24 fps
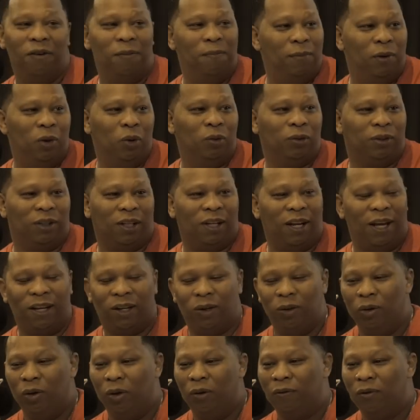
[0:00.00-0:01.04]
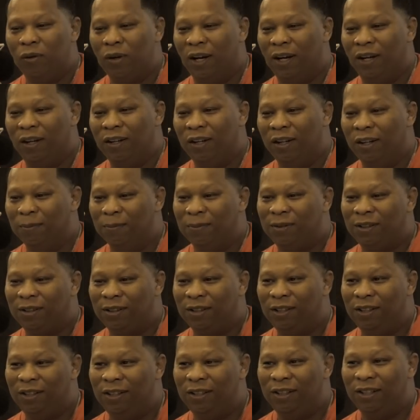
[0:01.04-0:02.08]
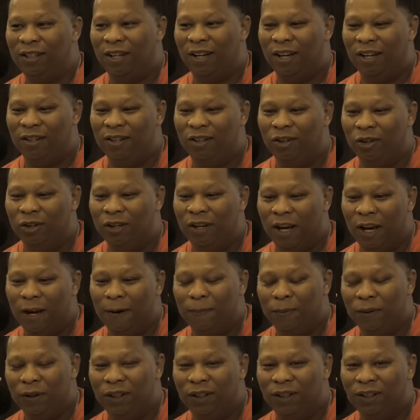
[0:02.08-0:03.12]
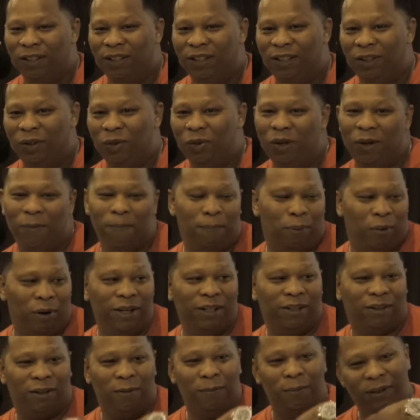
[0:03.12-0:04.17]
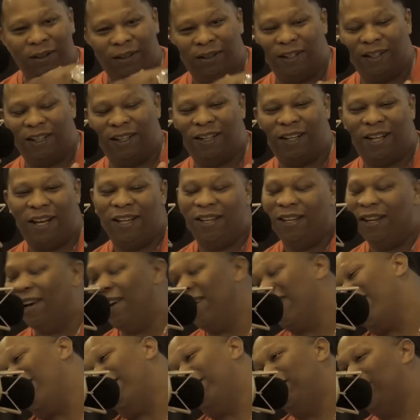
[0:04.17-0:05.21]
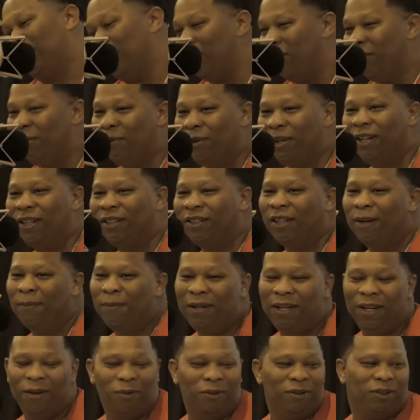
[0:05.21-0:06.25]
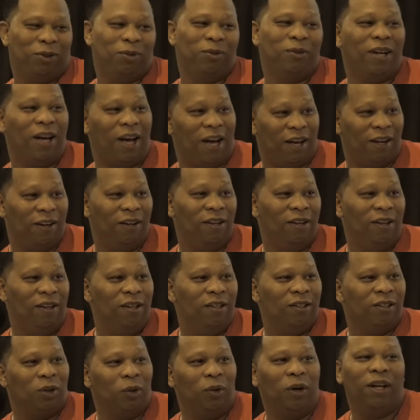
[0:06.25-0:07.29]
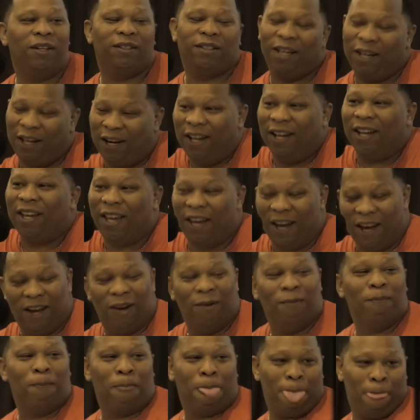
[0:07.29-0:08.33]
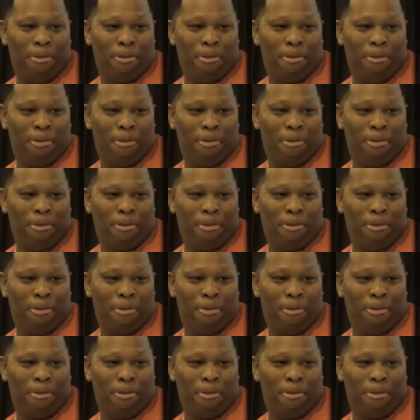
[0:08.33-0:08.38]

of music. Like, if you had an MC in your neighborhood, you embraced them and said, like, yeah, come join with us. Let me hear what you got. So that's how that came.